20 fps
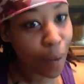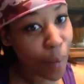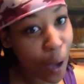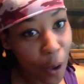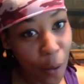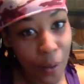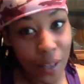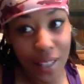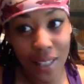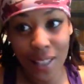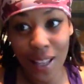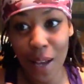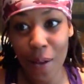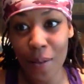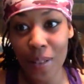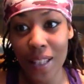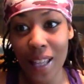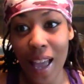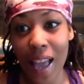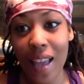I'm always
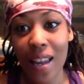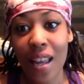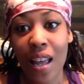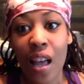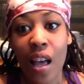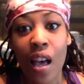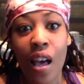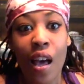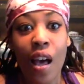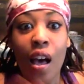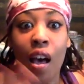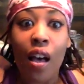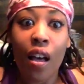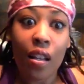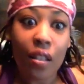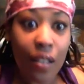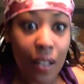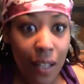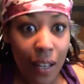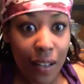down with that.
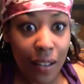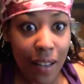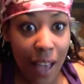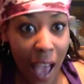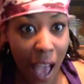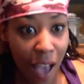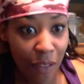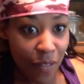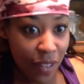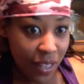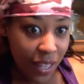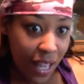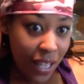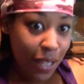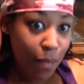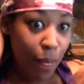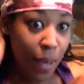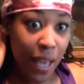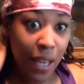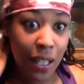So there you have it.
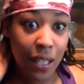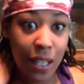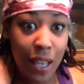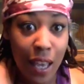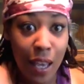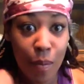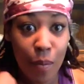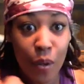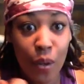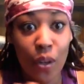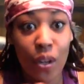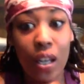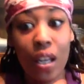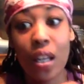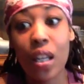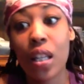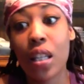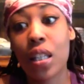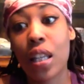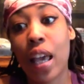That's Mane Tamer.
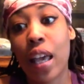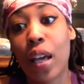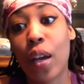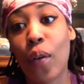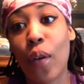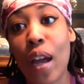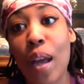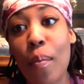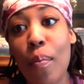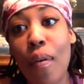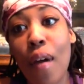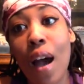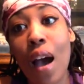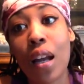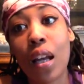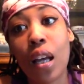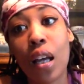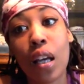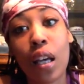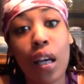It is a great
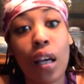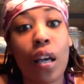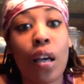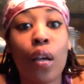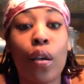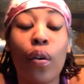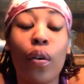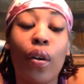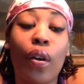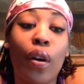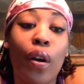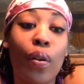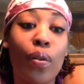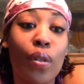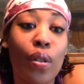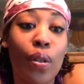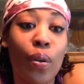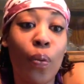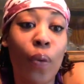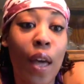product. You can go
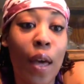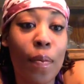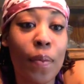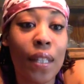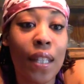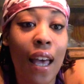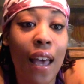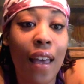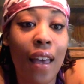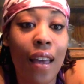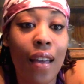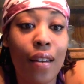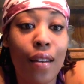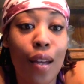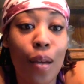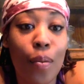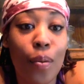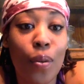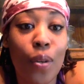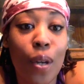to the website at
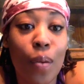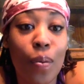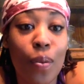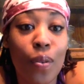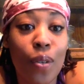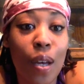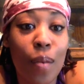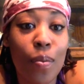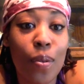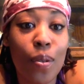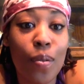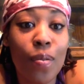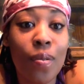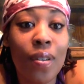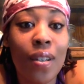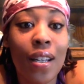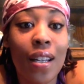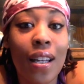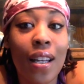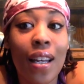
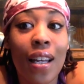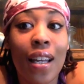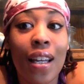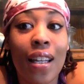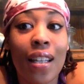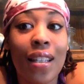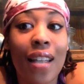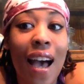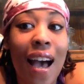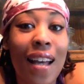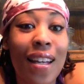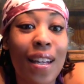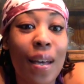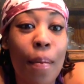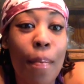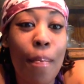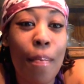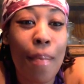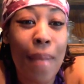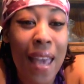
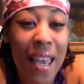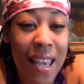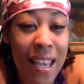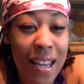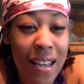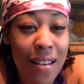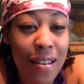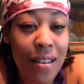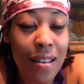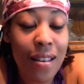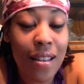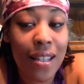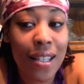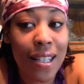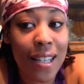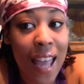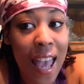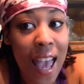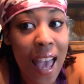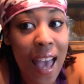
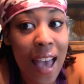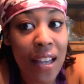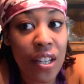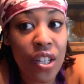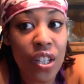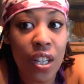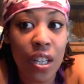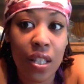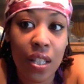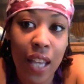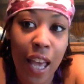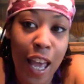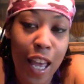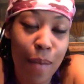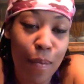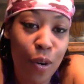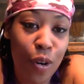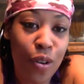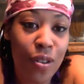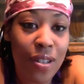
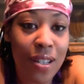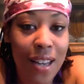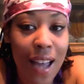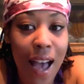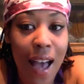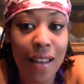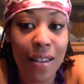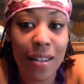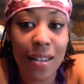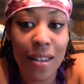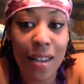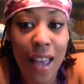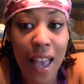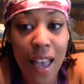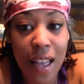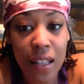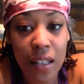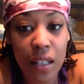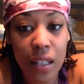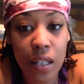
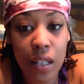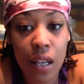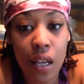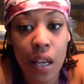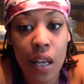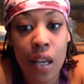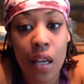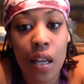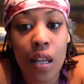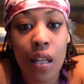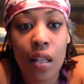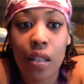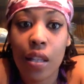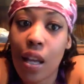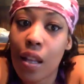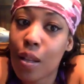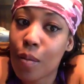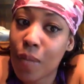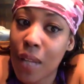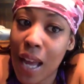www.mane-tamer.net.
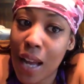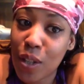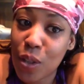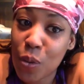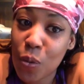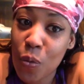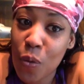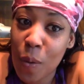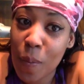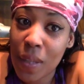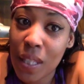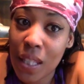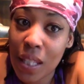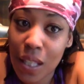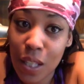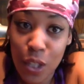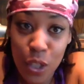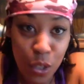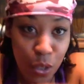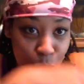Tell them Natural Woman
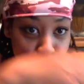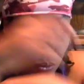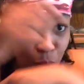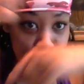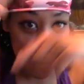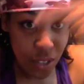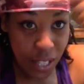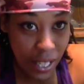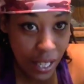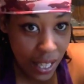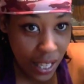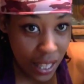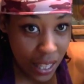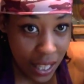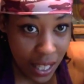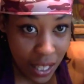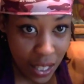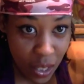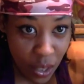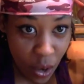sent you. You can
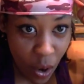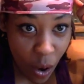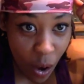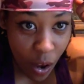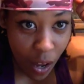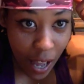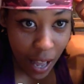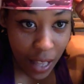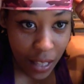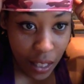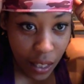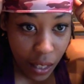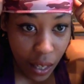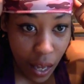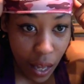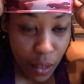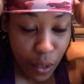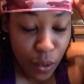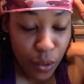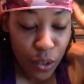get these in all kinds of
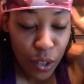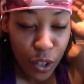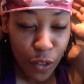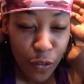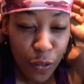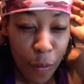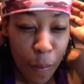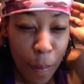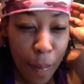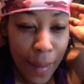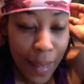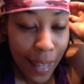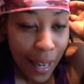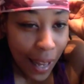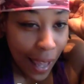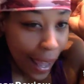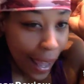colors. They're for men